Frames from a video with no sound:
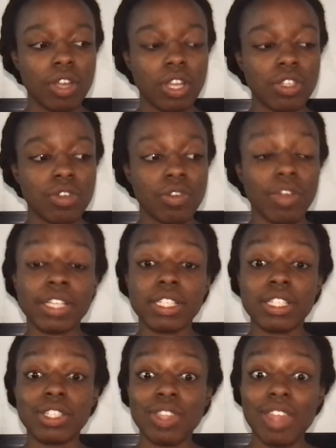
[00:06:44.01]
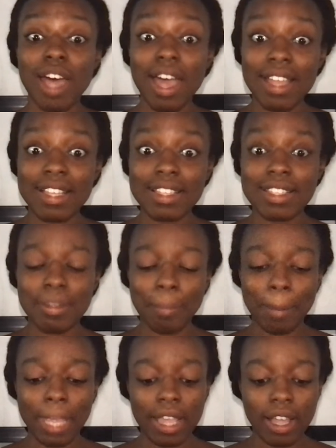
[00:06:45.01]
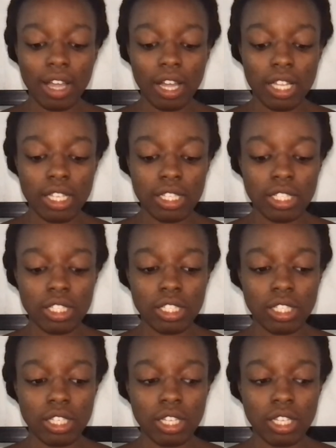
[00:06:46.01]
directed to that because